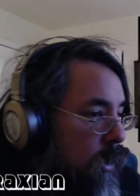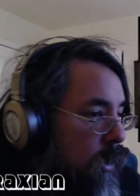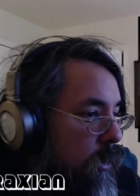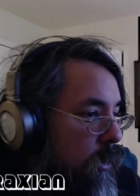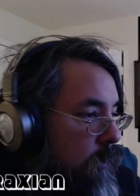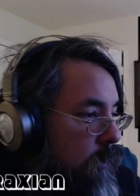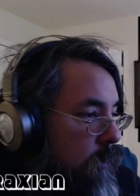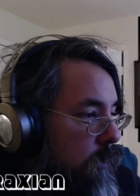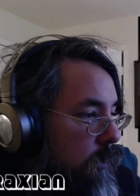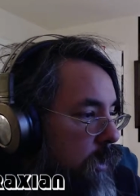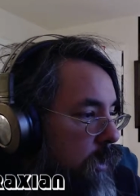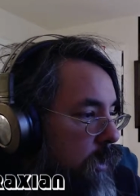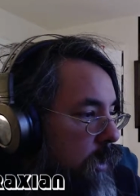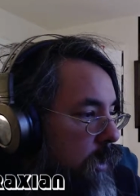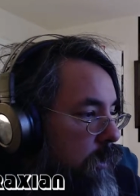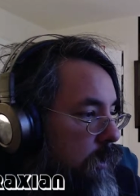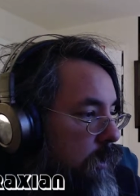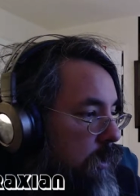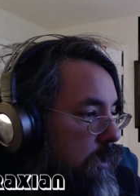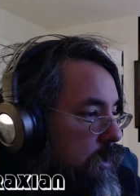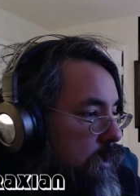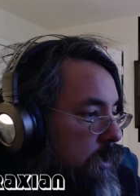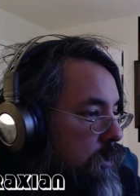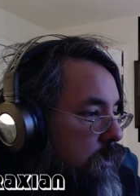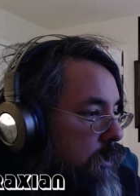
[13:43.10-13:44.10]
of the ordinary
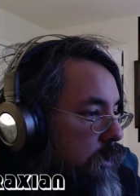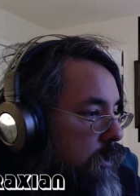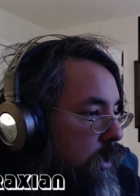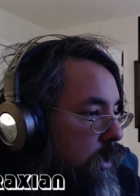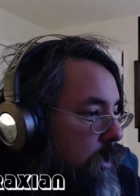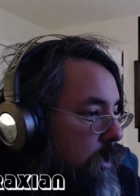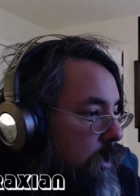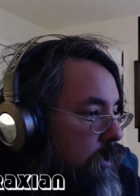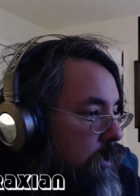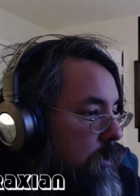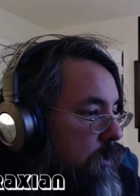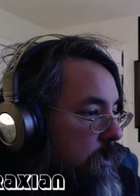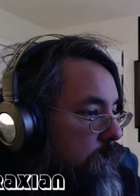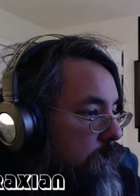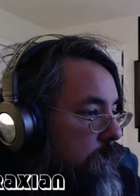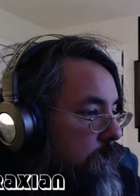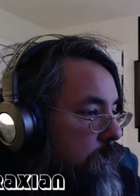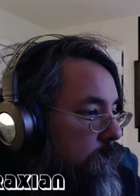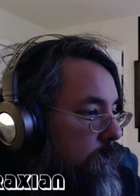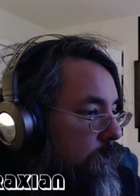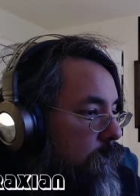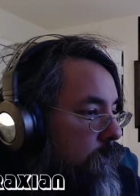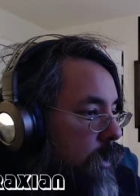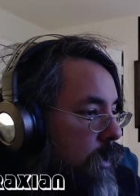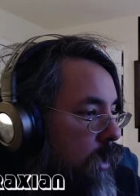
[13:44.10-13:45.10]
or strange.
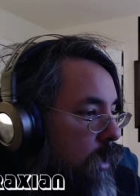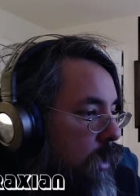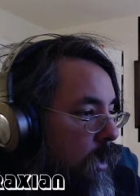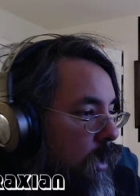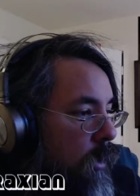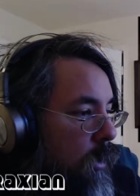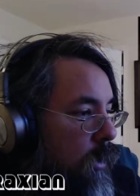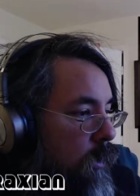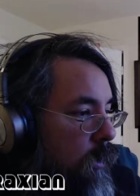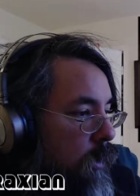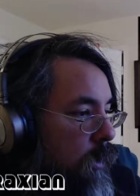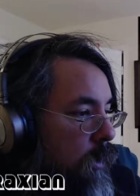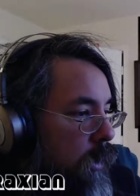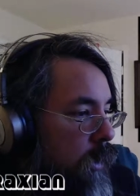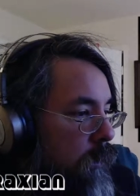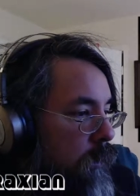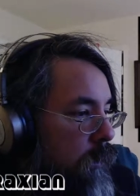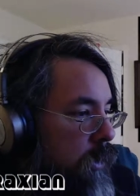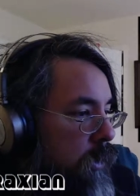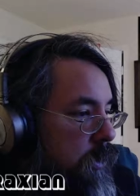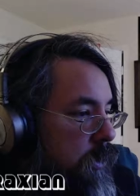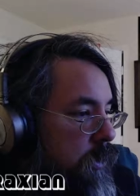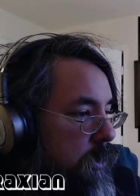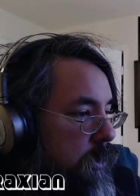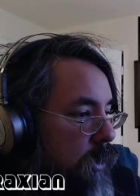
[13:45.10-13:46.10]
Although there
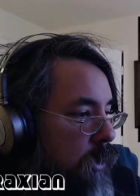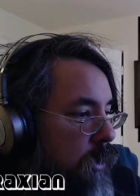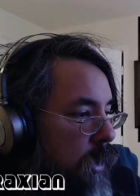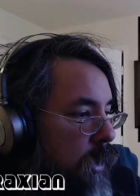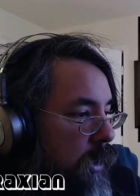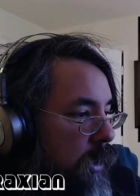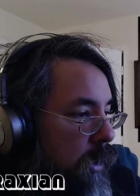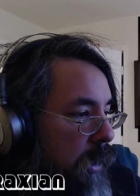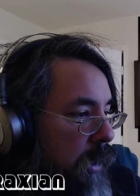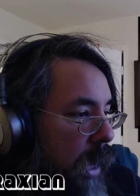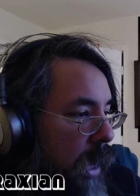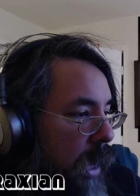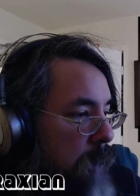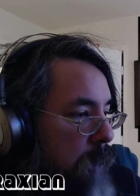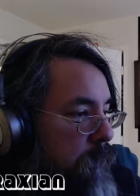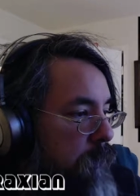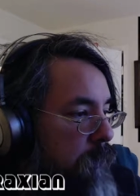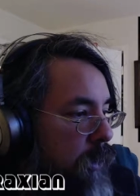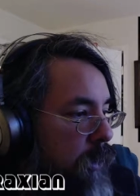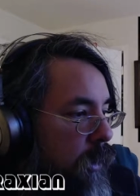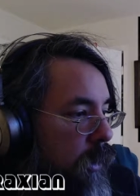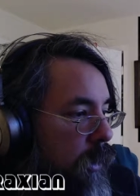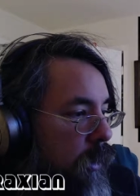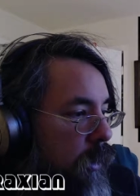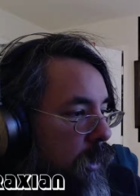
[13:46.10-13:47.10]
is a gap
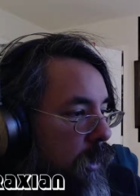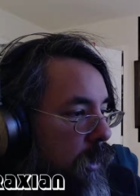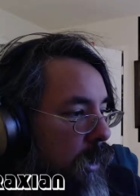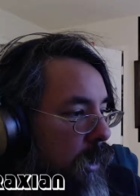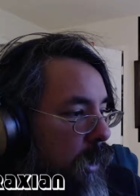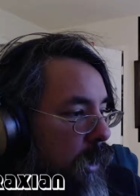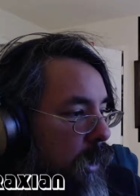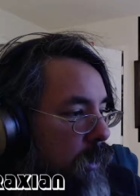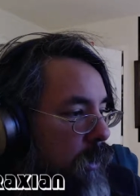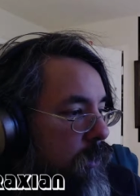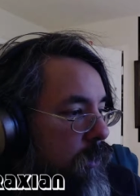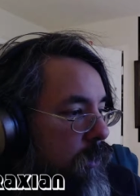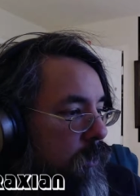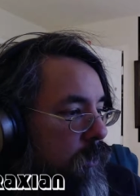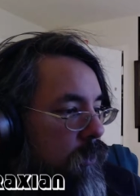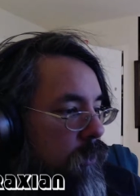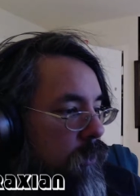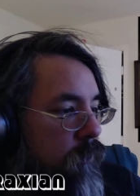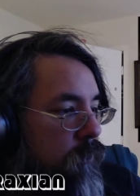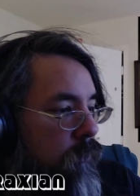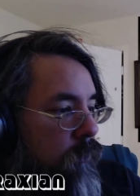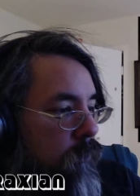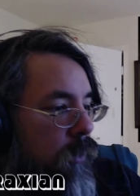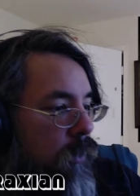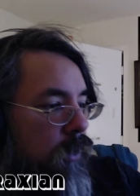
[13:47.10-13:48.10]
there again
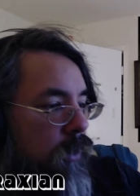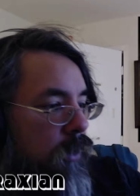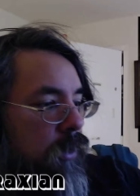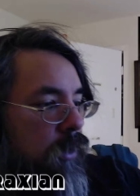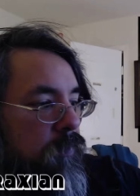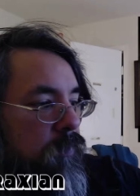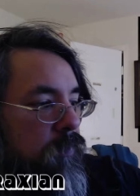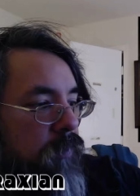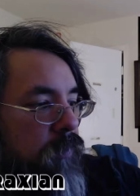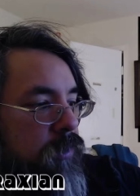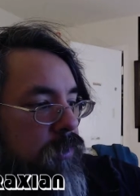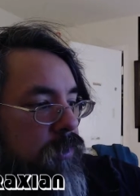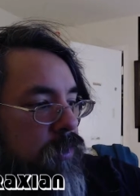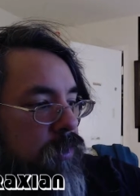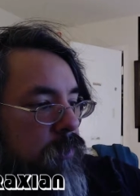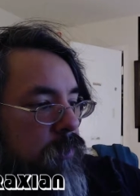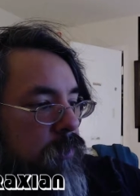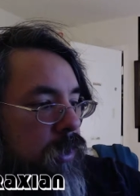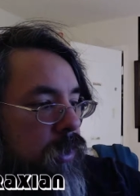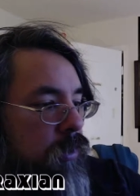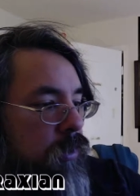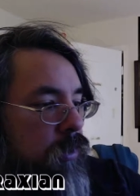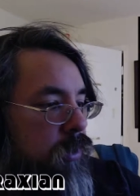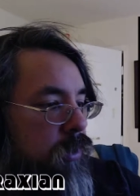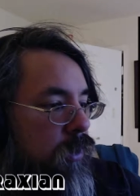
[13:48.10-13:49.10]
where you could fit someone
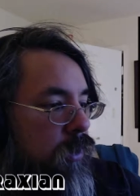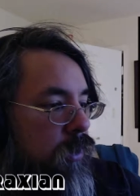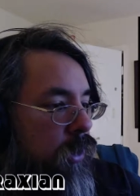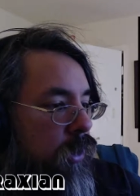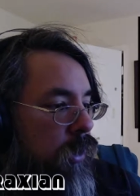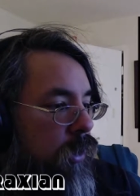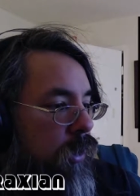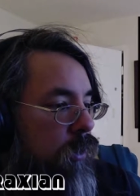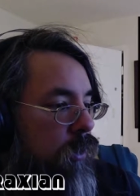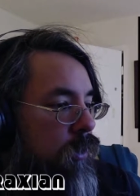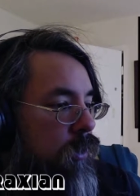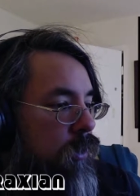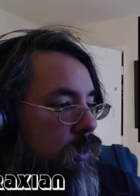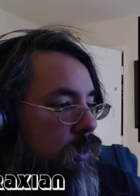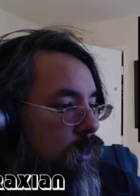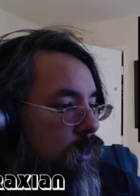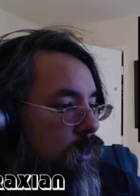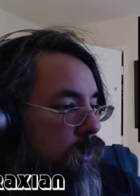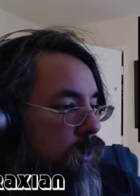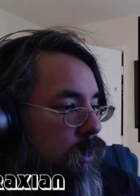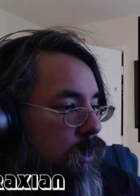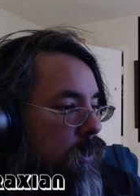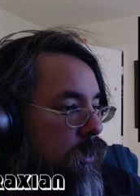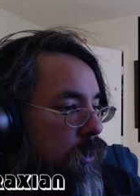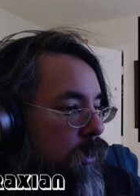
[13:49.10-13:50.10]
else in
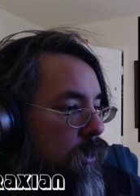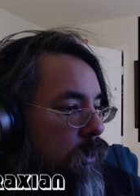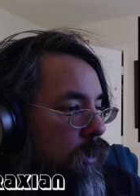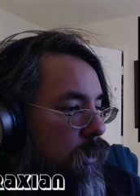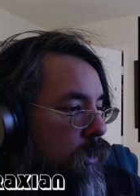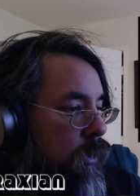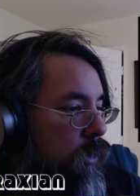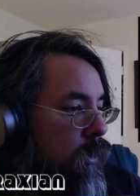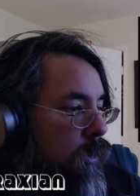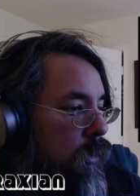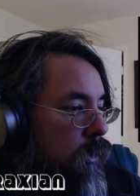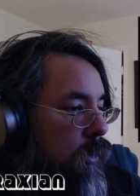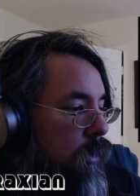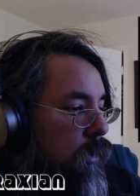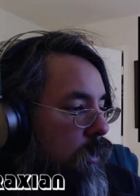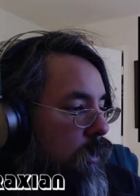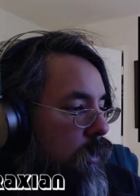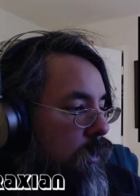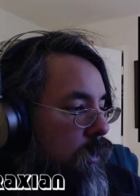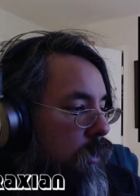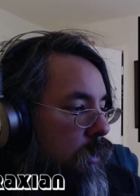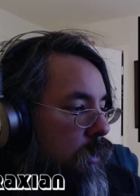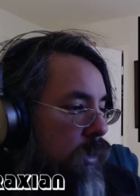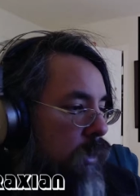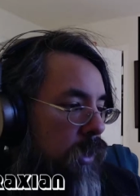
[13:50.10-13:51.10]
there.
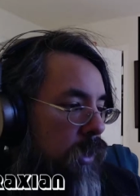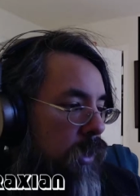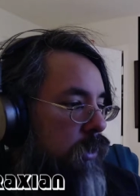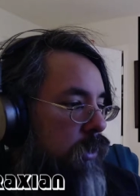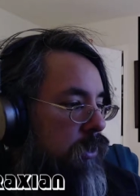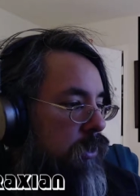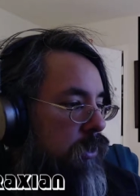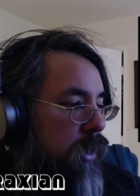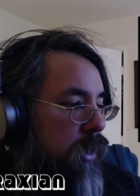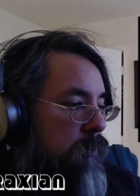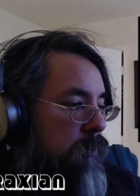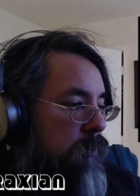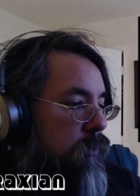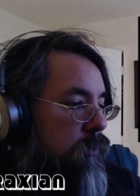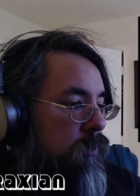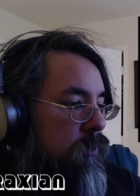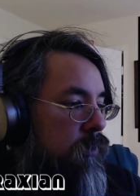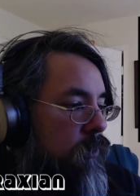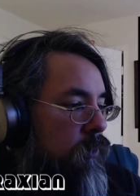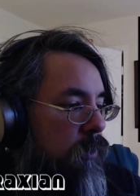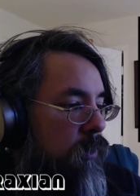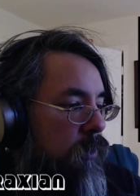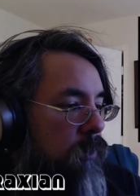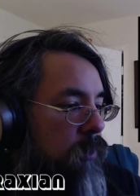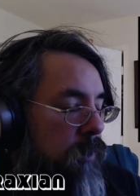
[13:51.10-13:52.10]
And just April.
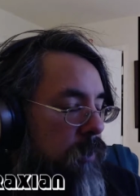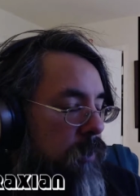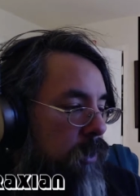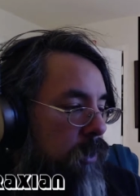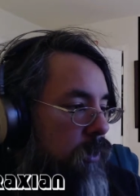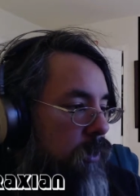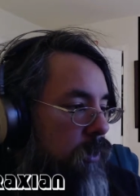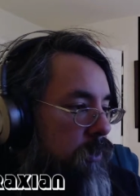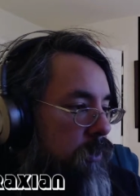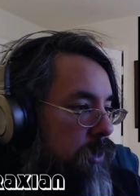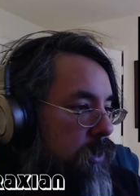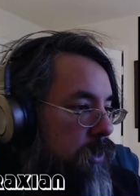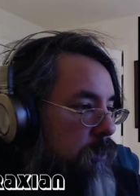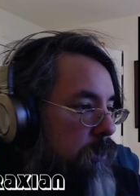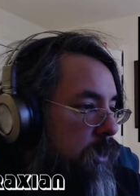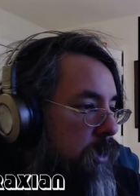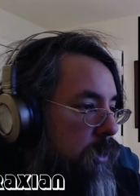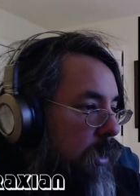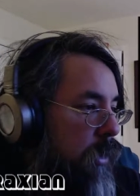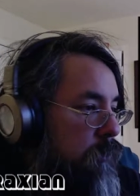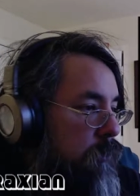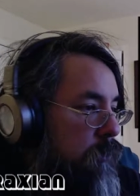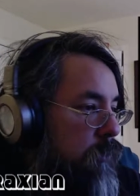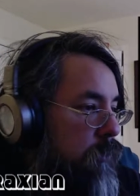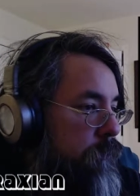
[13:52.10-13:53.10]
We, we know it's coming in
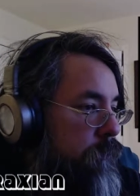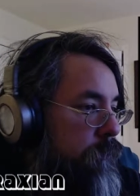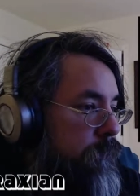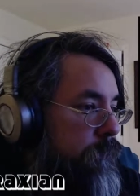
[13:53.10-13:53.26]
April.